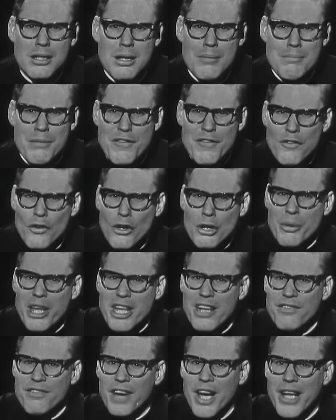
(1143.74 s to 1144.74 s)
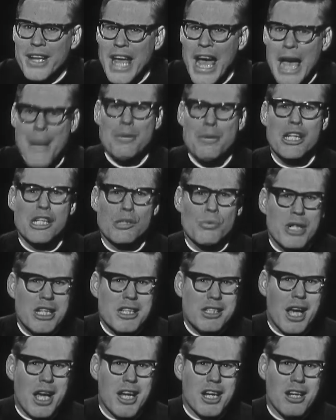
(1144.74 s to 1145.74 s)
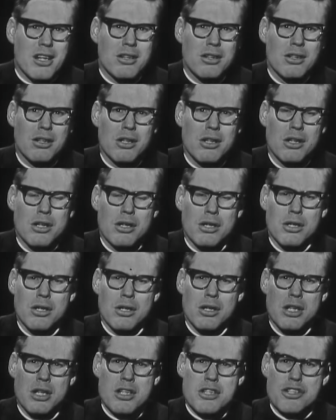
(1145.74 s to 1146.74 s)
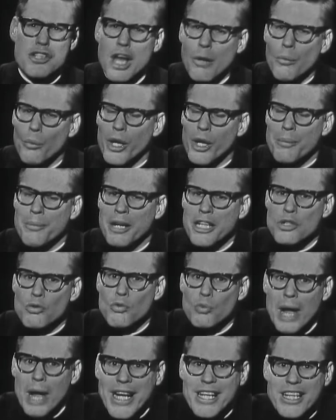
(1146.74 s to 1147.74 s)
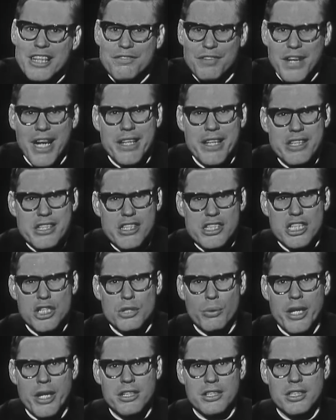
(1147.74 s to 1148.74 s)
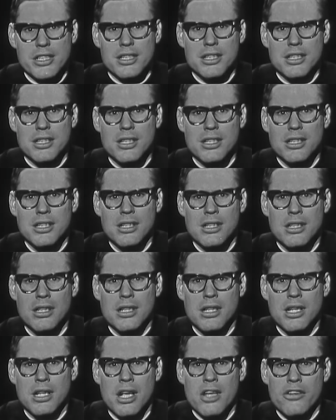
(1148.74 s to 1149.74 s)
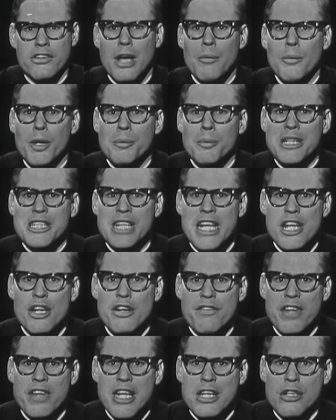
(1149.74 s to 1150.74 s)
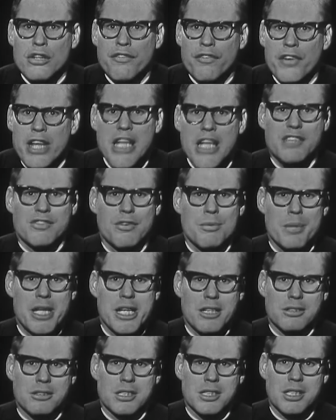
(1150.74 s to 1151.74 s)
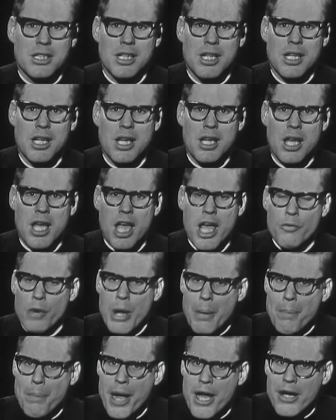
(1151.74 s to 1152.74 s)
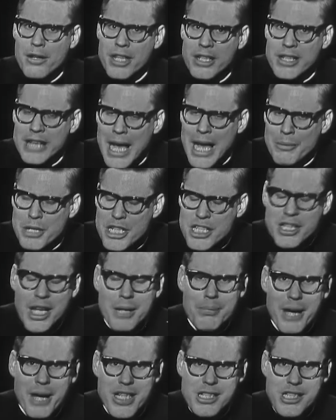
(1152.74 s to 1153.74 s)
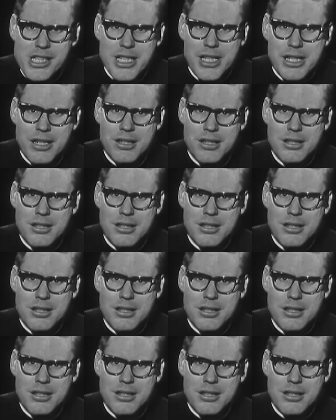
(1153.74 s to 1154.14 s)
Before we can find the happiness we desire, someone must rectify this situation. Someone must intervene to free us from guilt and repair the damage done by sin.